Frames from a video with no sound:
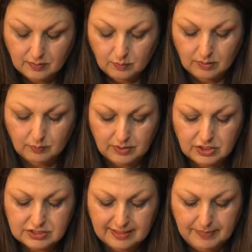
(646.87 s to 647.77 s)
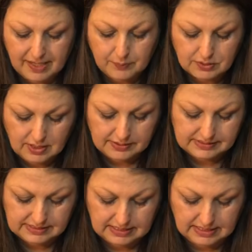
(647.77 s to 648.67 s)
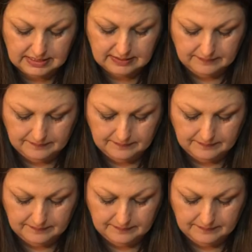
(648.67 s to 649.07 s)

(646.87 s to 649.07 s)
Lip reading: when we used to have paper dolls as a kid.